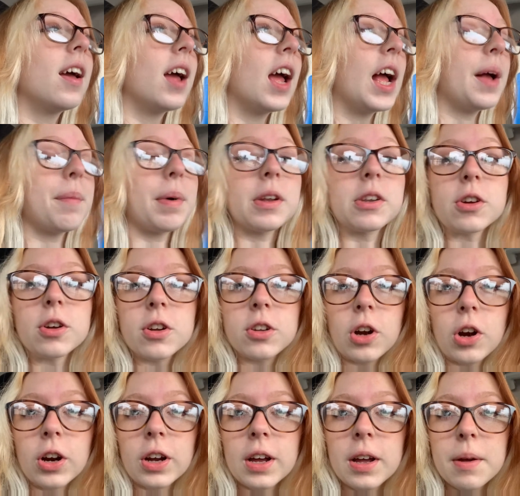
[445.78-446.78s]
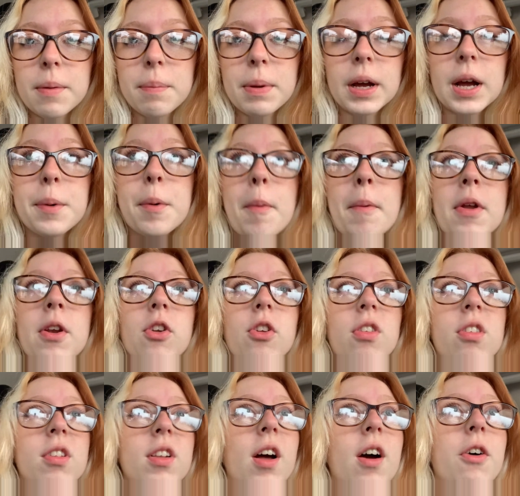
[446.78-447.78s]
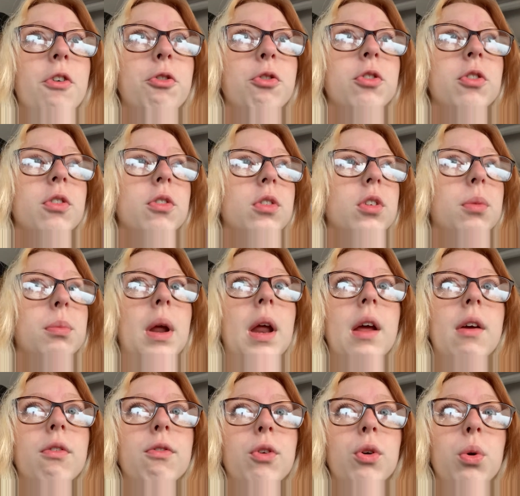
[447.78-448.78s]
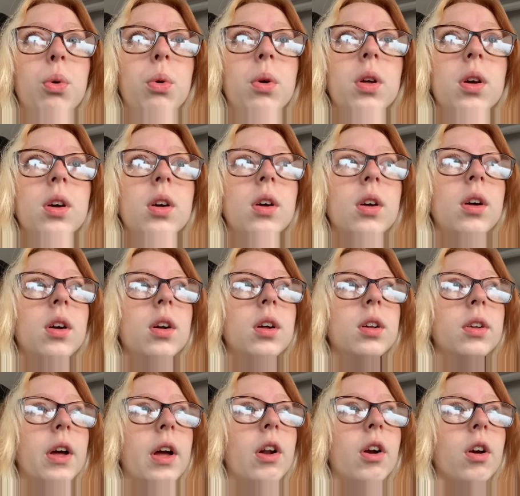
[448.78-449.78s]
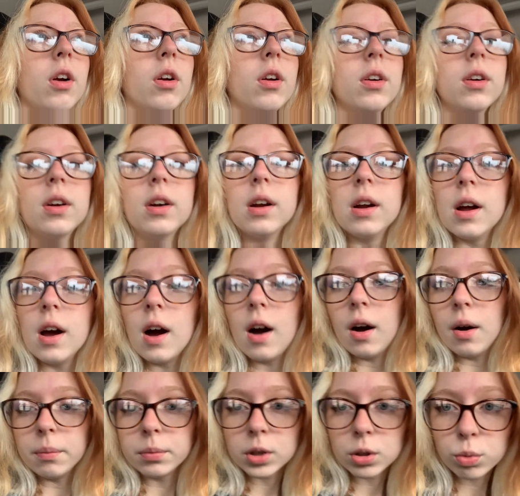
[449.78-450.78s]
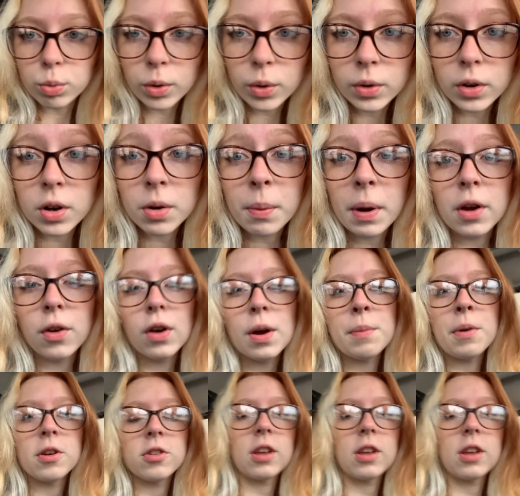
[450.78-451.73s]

am about to go to Target, pick up a bunch of stuff to make food later because we're going to my grandma's